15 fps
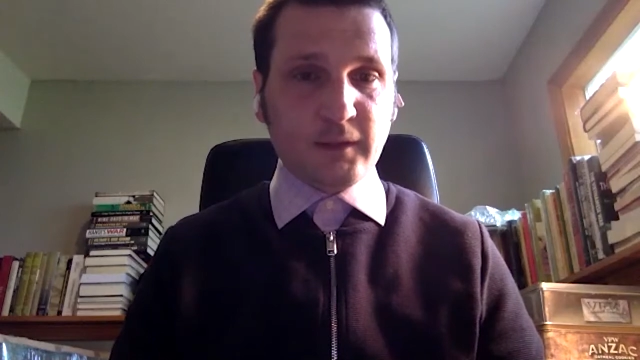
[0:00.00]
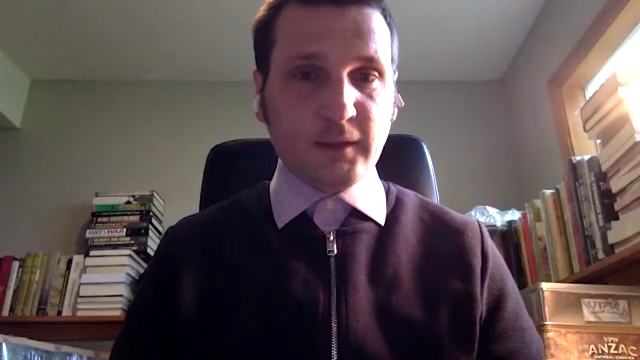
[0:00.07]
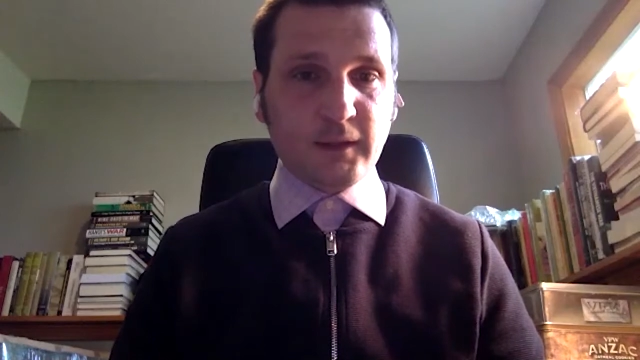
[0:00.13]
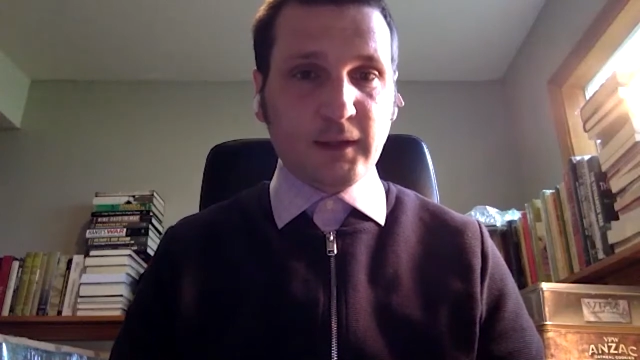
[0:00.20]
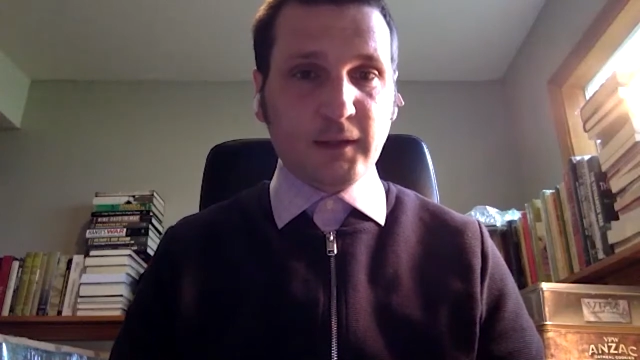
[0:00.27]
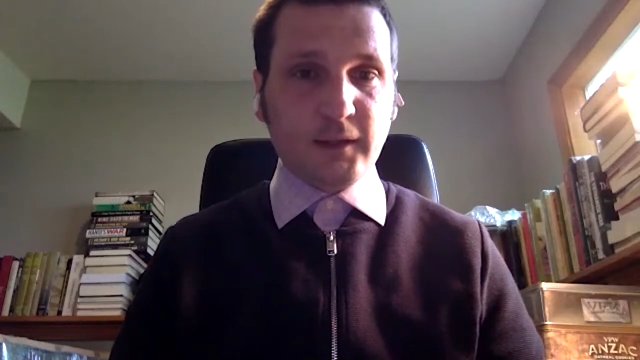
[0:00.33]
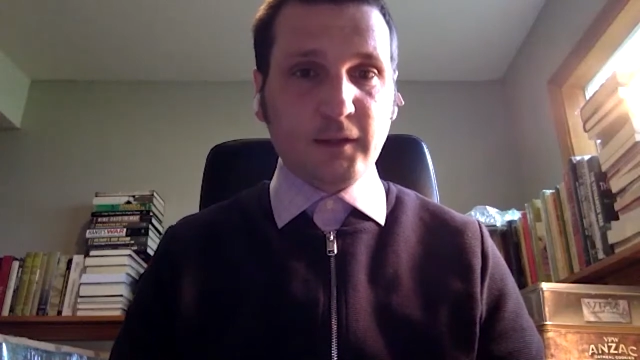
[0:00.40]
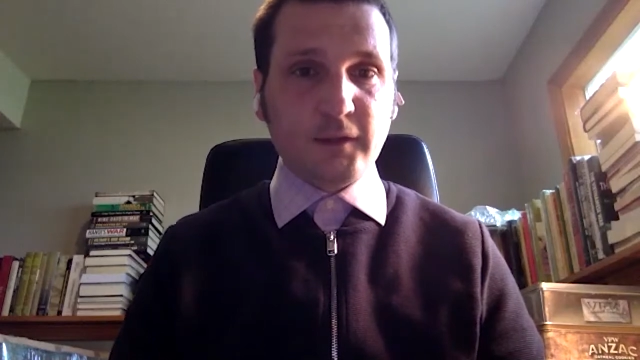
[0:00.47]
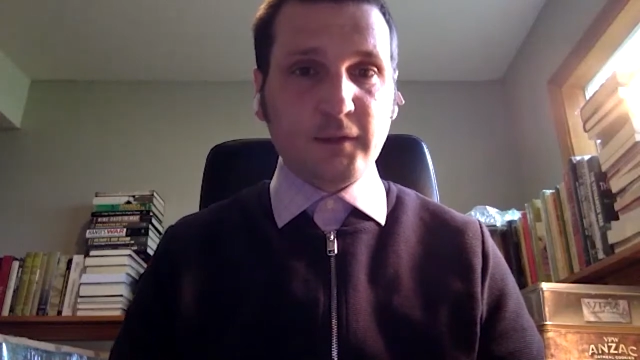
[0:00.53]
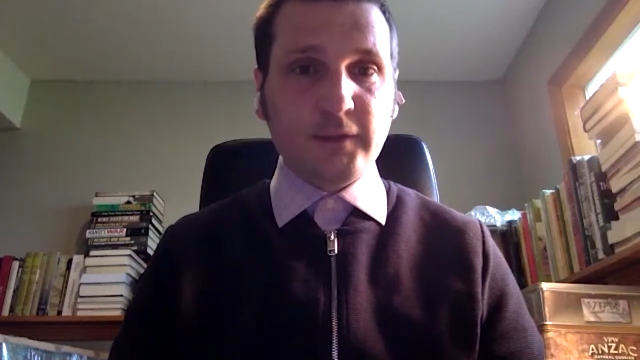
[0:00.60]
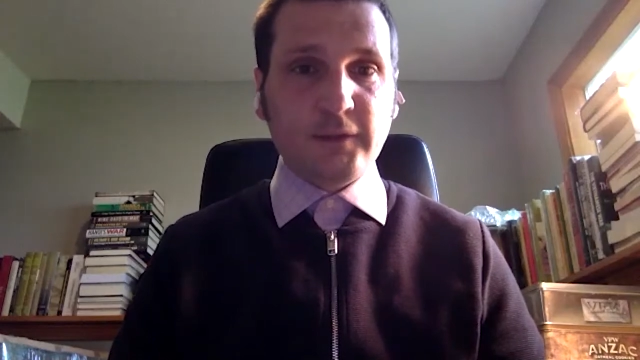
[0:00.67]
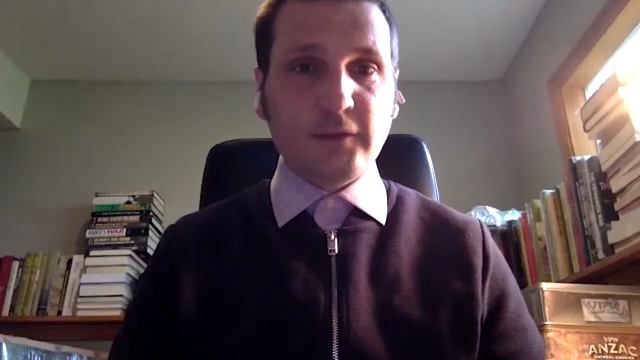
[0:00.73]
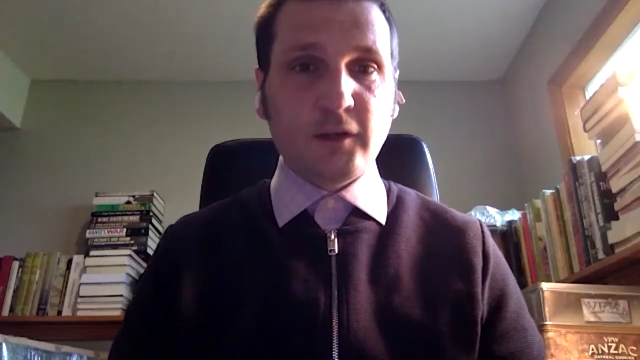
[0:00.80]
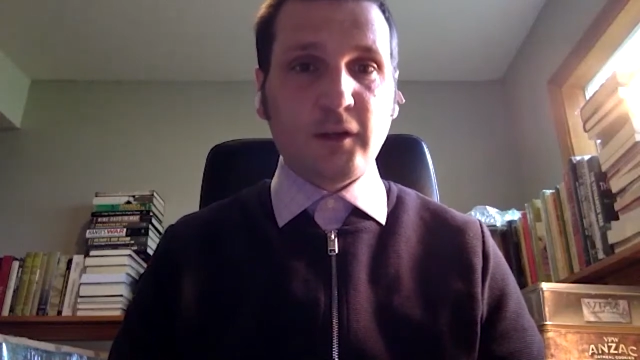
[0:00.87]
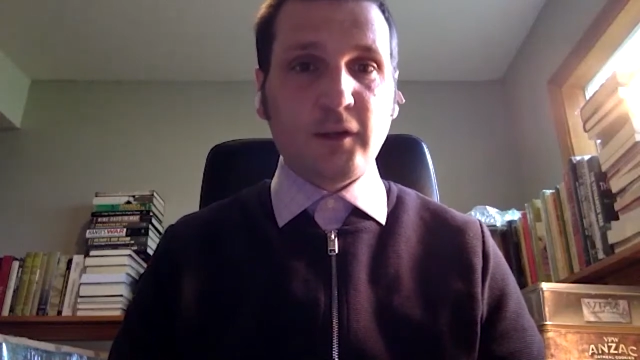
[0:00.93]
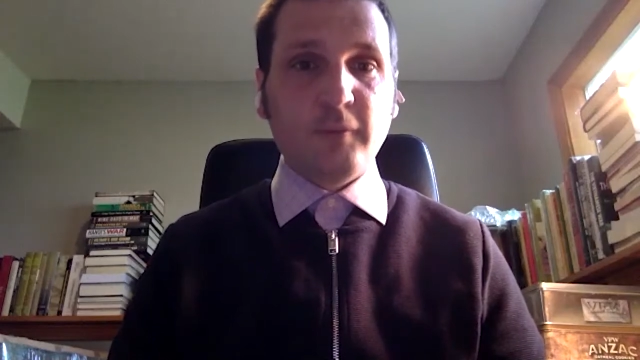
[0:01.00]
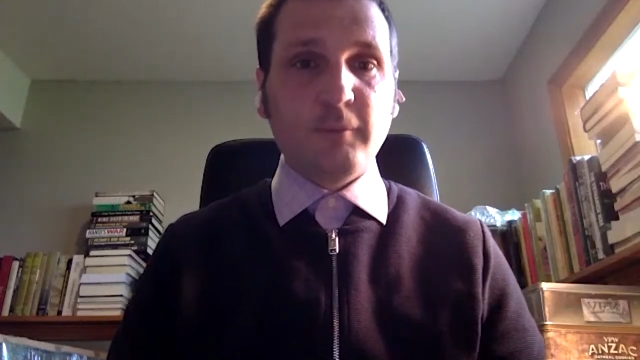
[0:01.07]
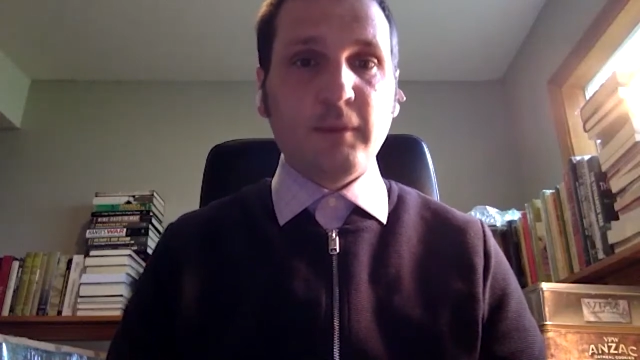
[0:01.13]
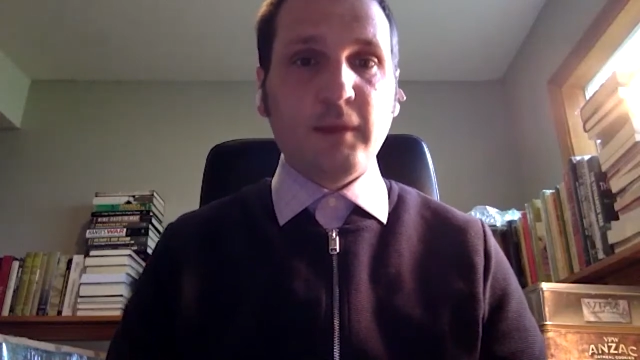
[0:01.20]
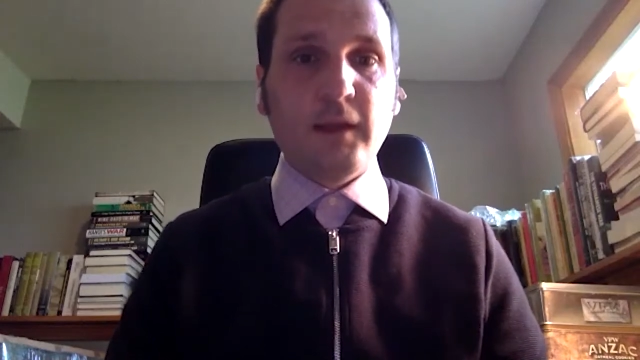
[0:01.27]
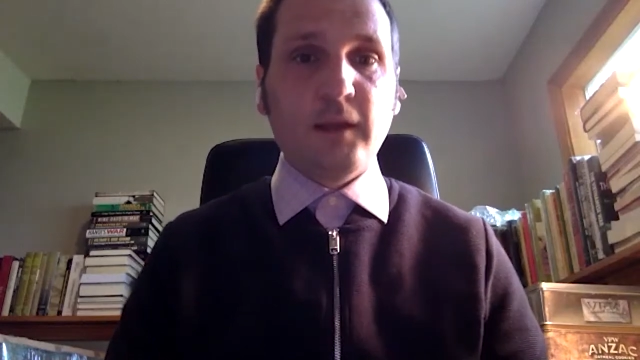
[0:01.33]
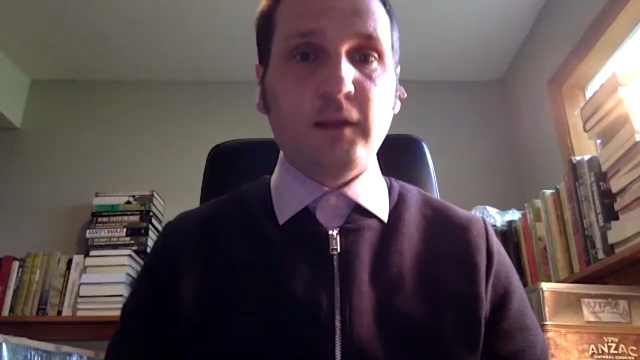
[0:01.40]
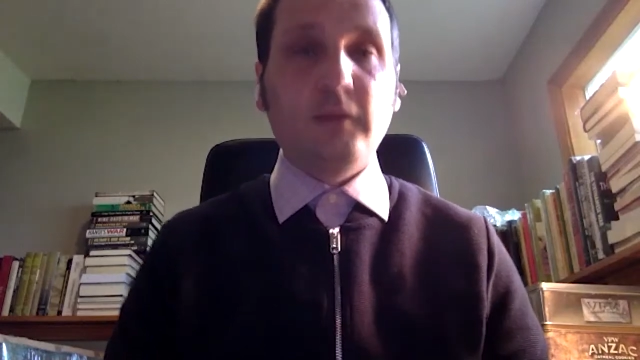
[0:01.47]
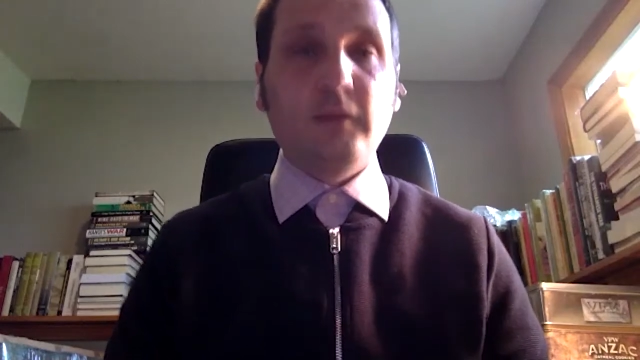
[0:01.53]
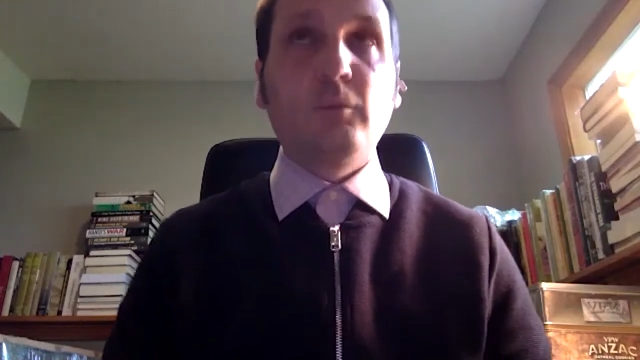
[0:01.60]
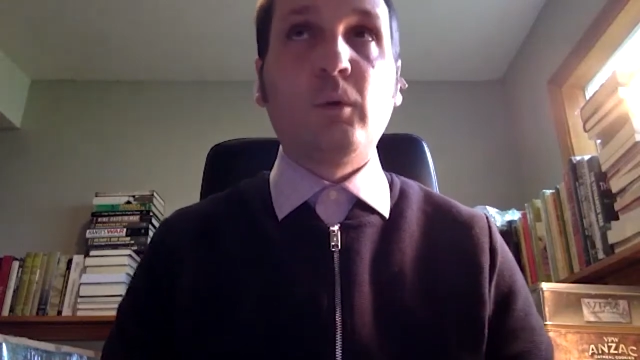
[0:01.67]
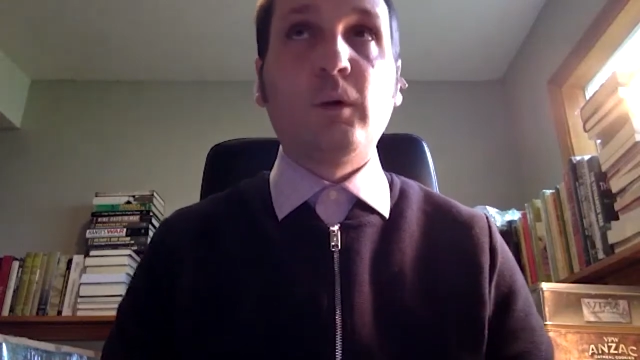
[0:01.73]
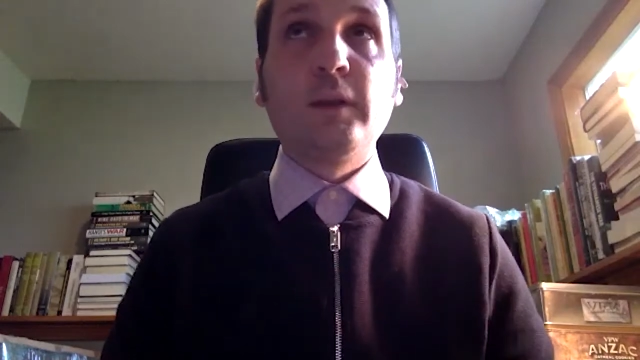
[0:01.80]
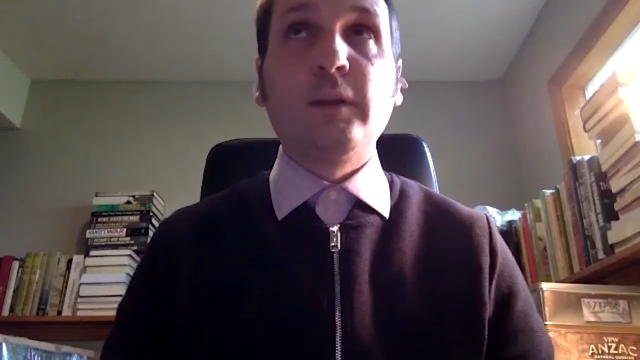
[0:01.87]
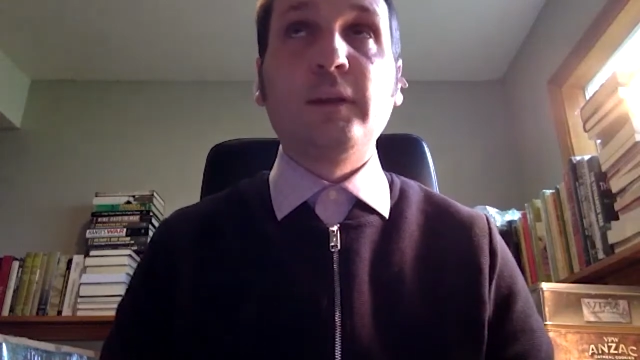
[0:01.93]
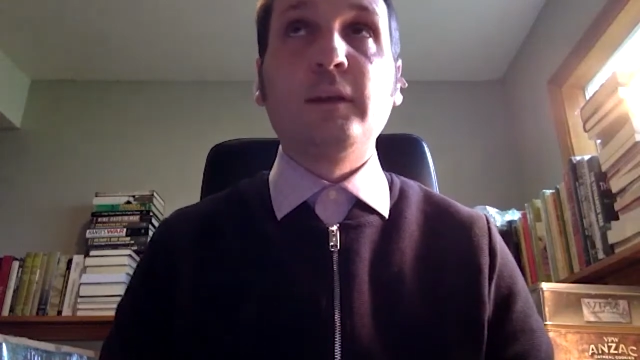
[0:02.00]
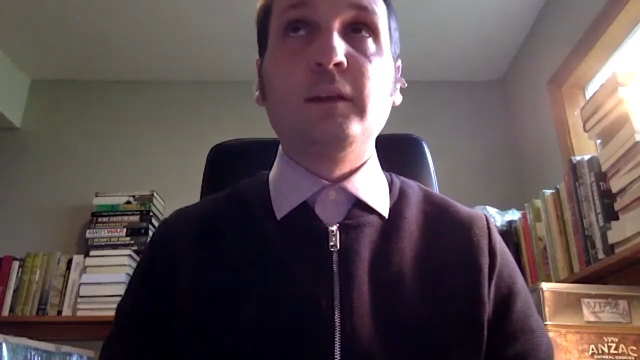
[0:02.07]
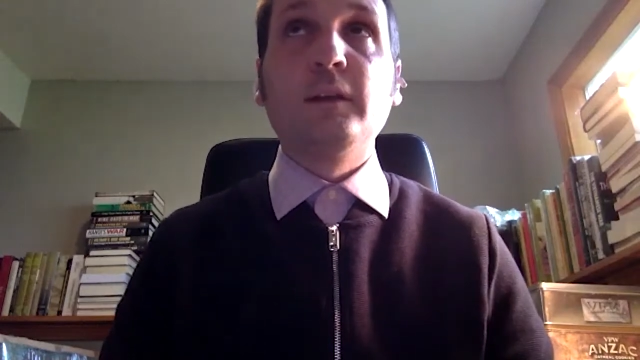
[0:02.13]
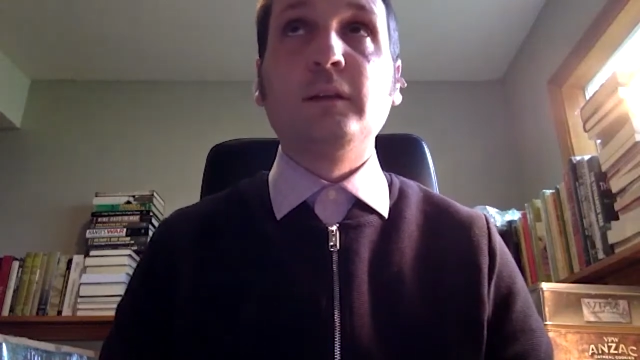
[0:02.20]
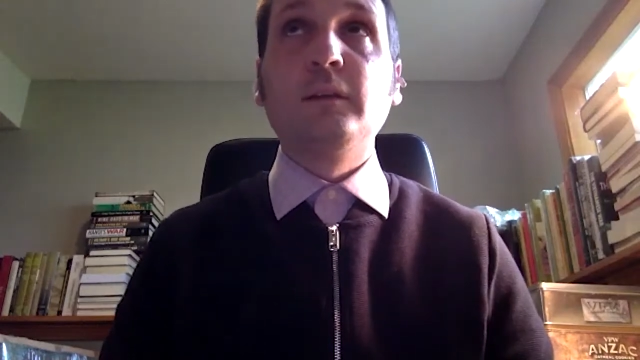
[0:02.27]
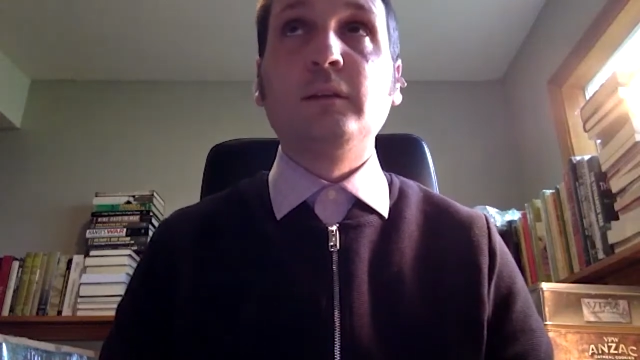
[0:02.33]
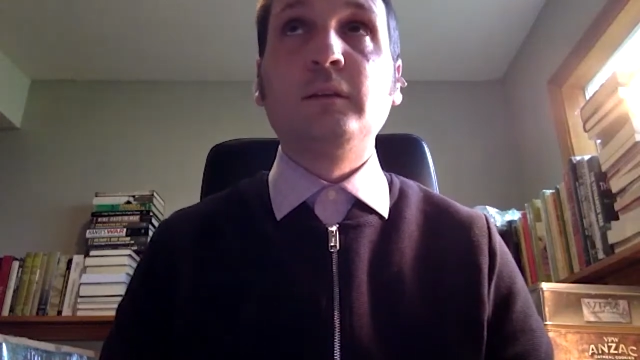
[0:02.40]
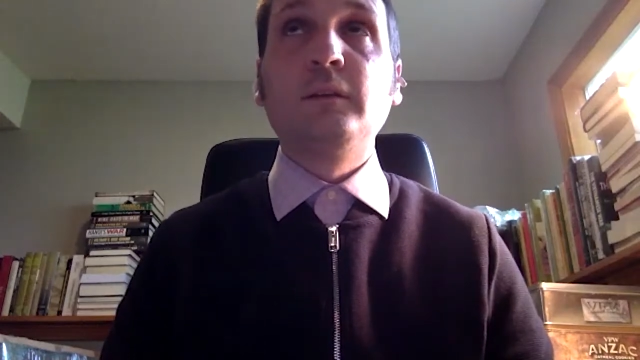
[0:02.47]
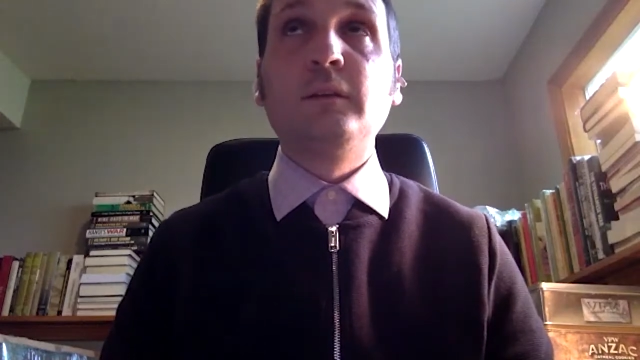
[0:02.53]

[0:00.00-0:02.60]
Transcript: Uh, they saw the, uh, one of the